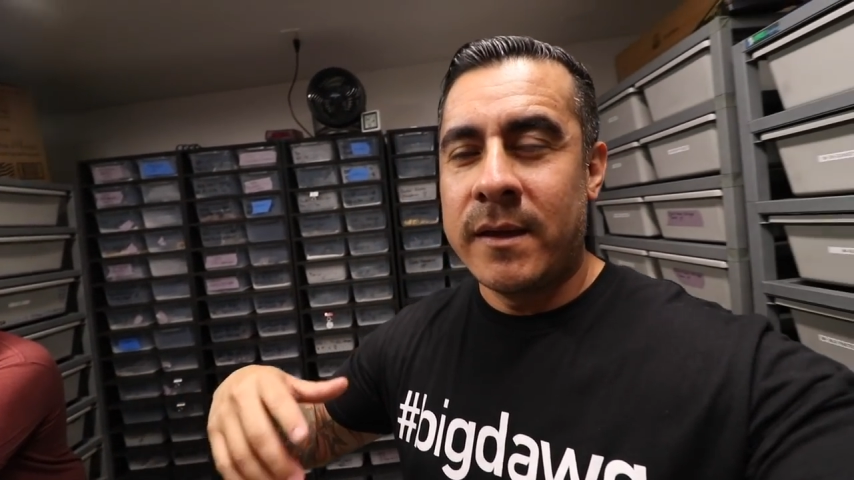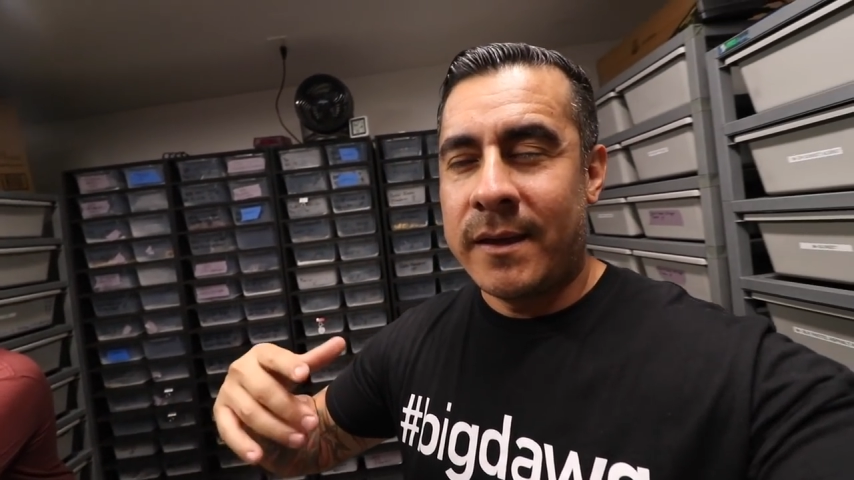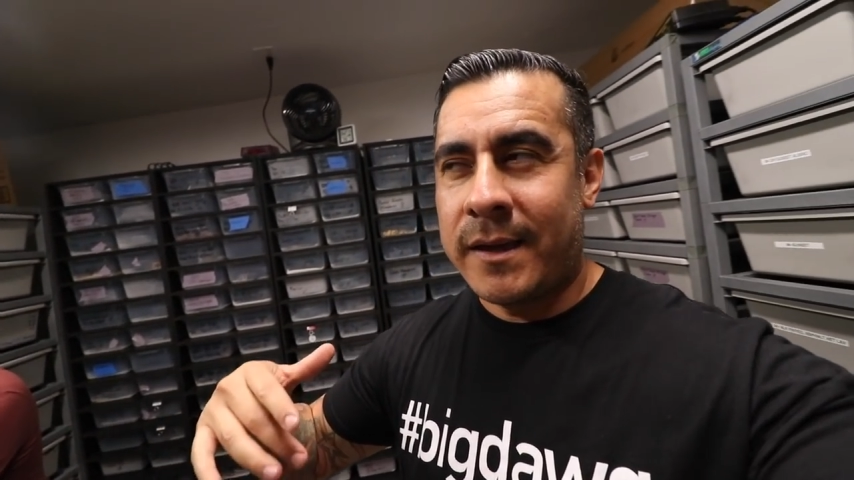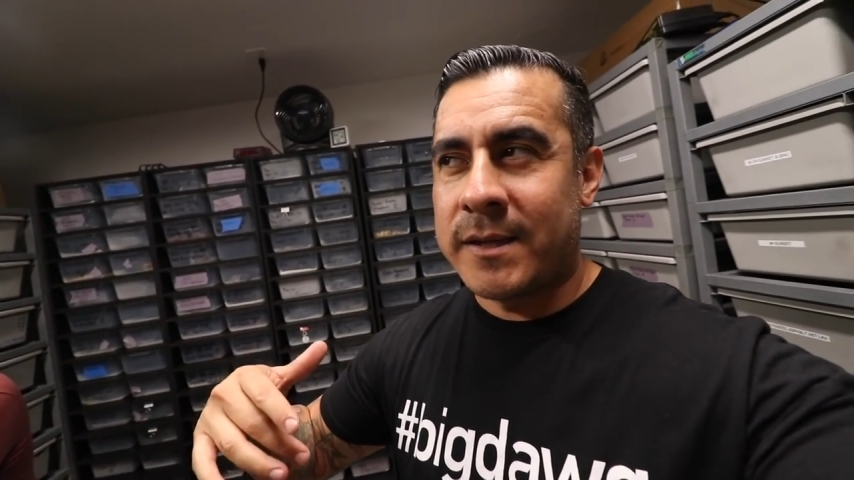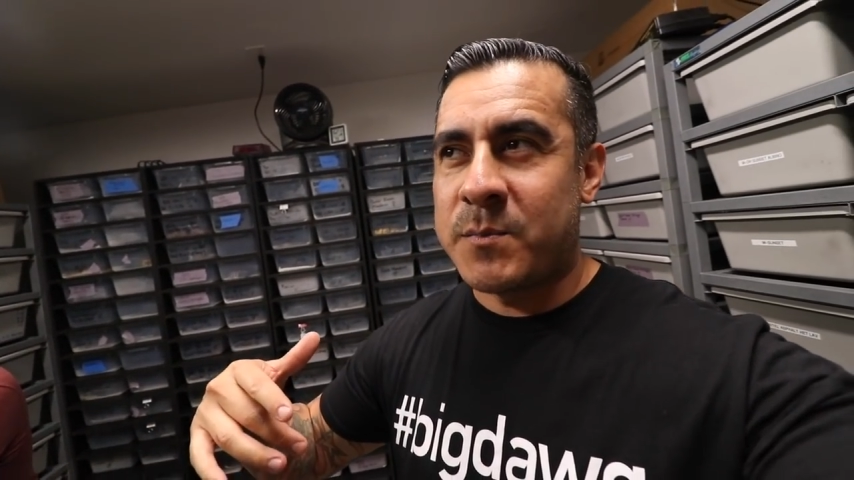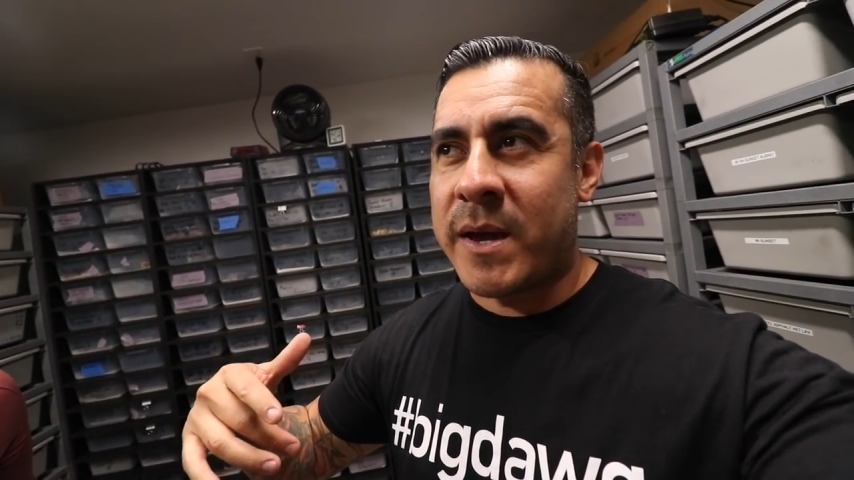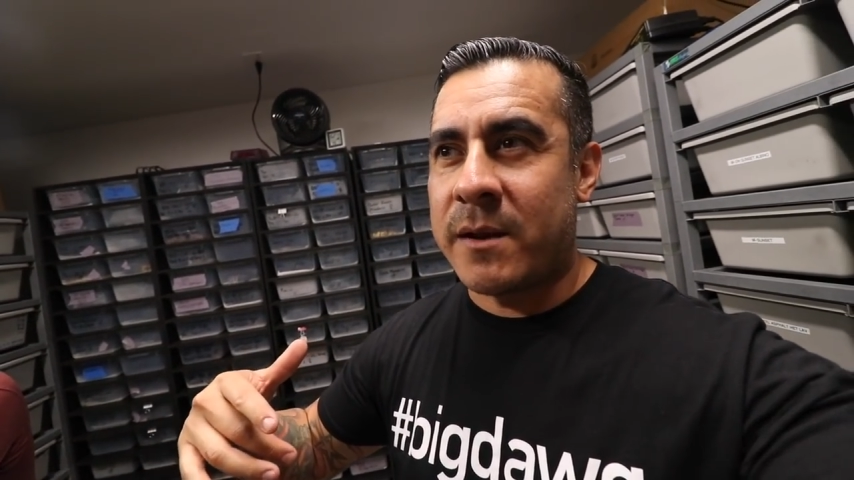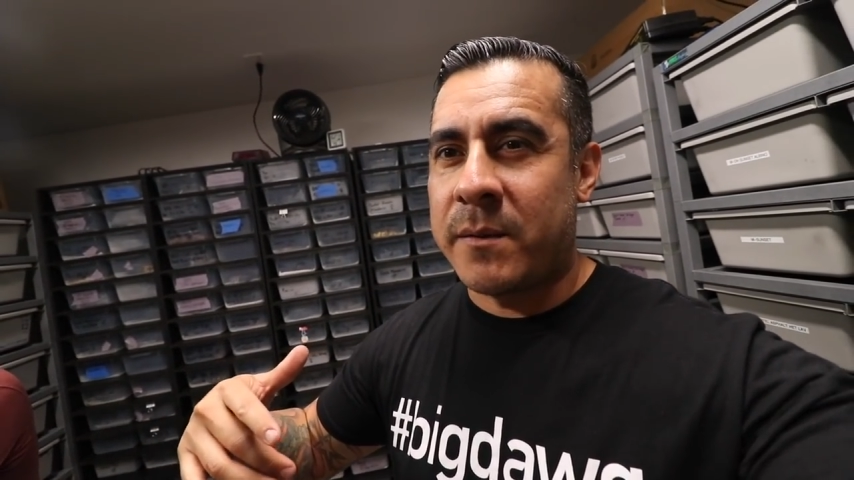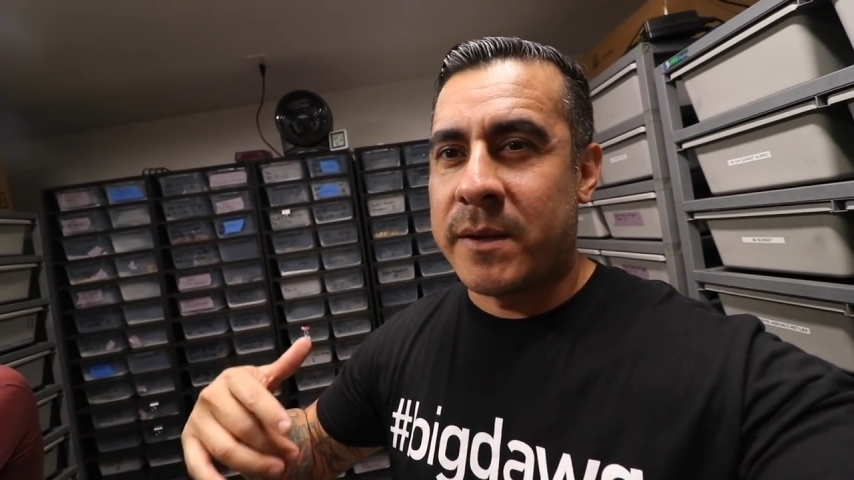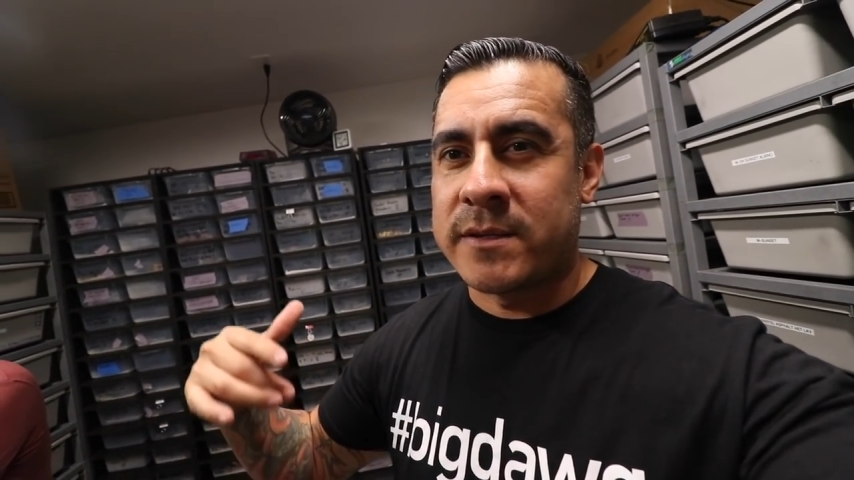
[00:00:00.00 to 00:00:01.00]
He gets mad at
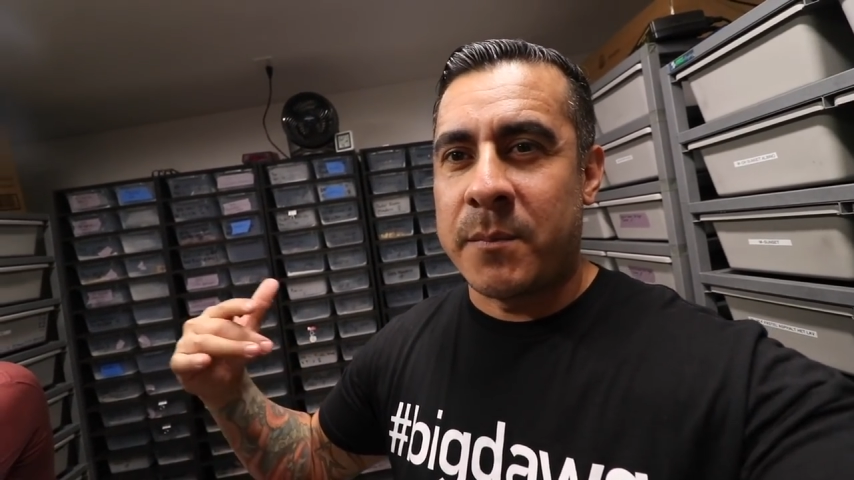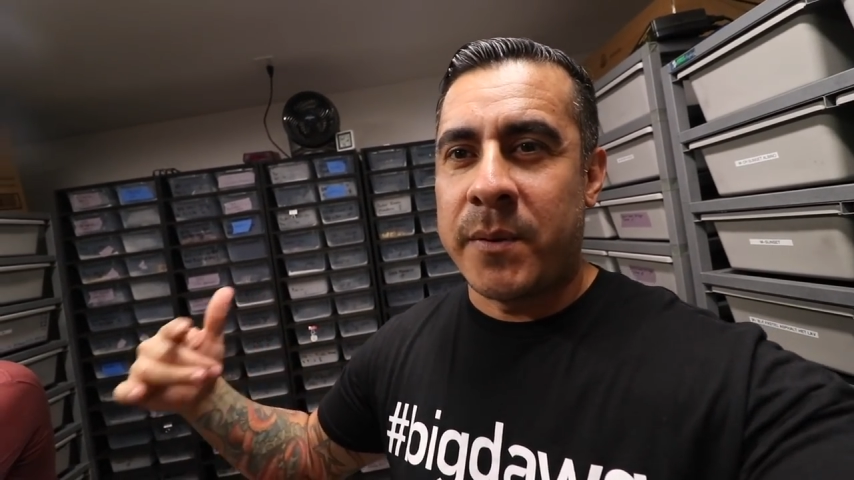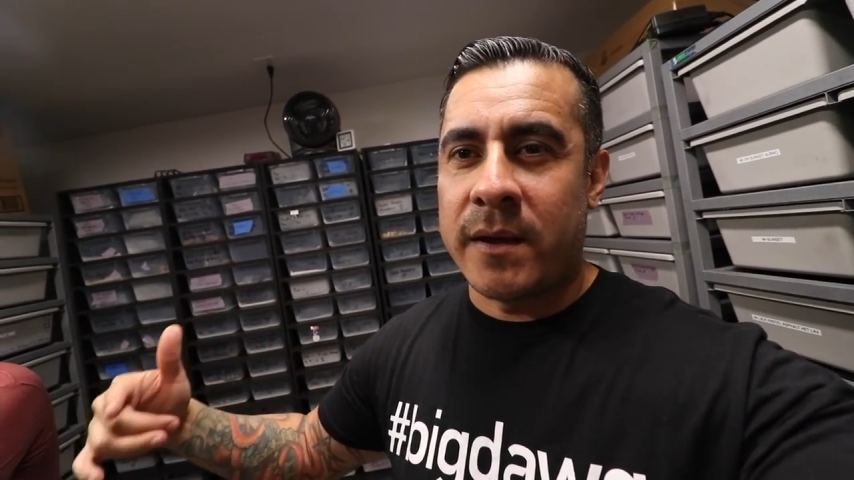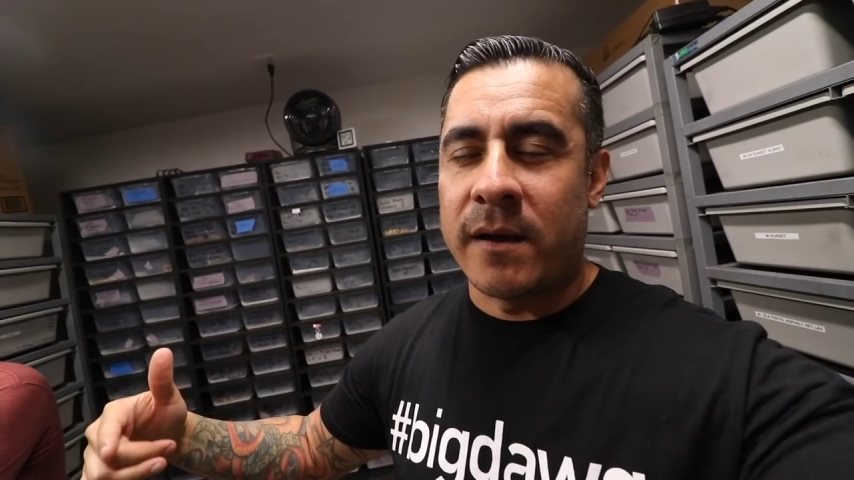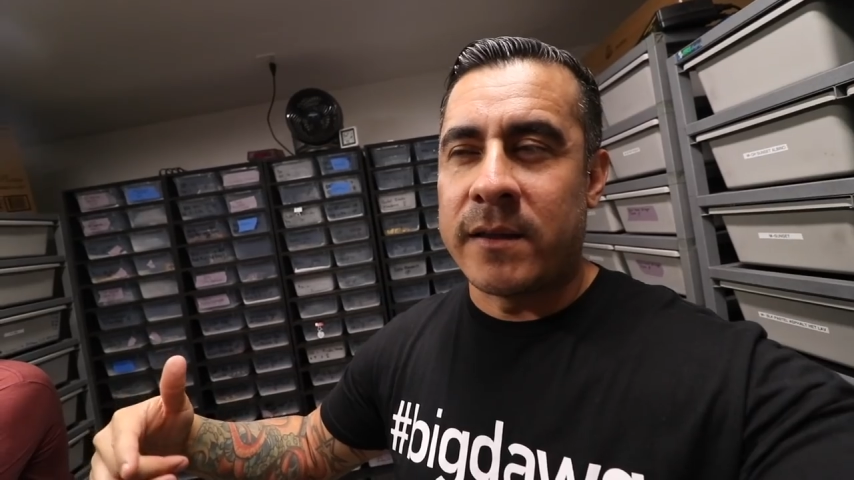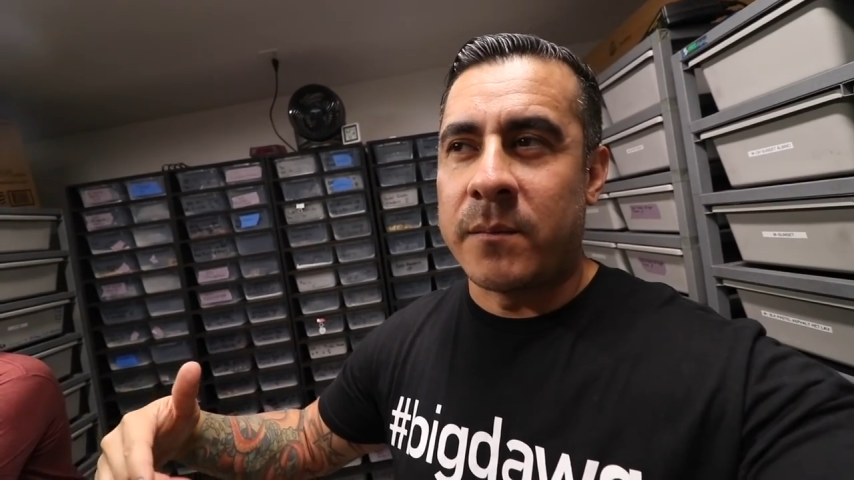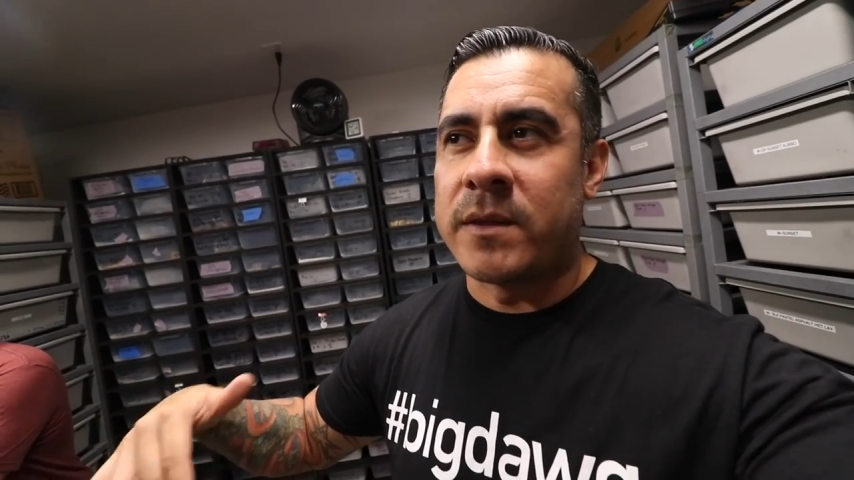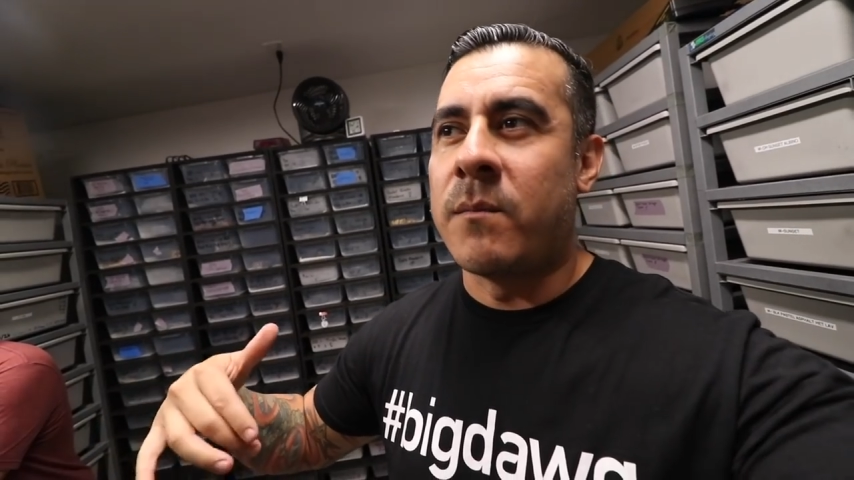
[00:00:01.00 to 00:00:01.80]
me because I pick on them and